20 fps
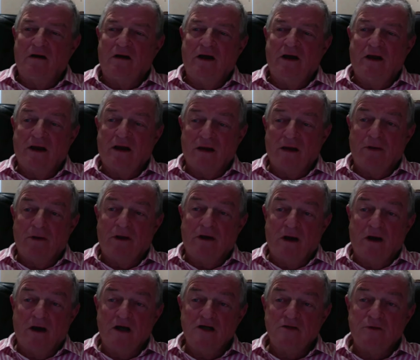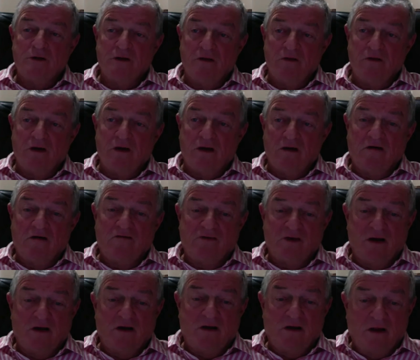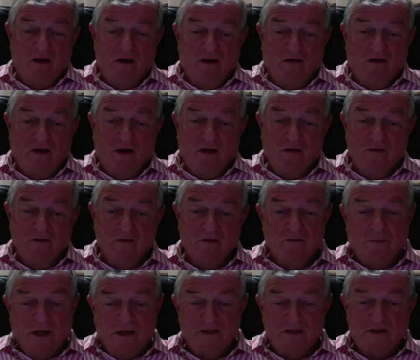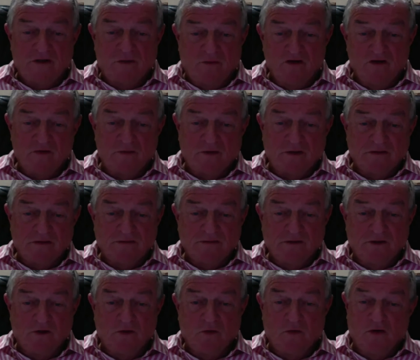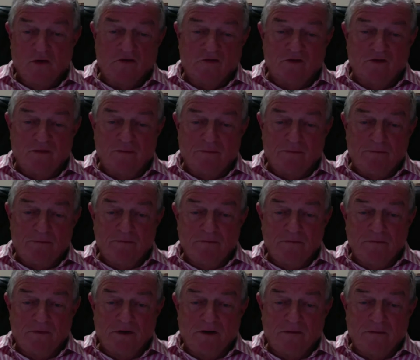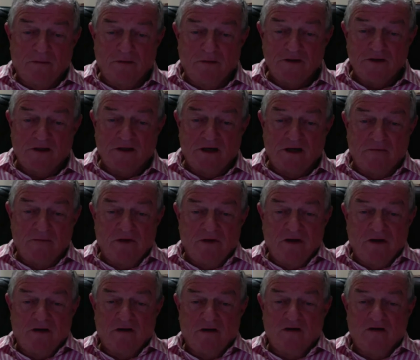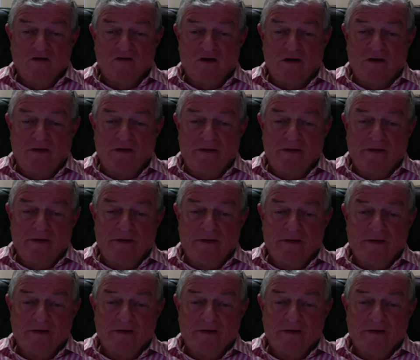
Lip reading: I had a couple of goes, but in the end I found an editor who was based in Brisbane, who'd worked for a publishing company, and I said,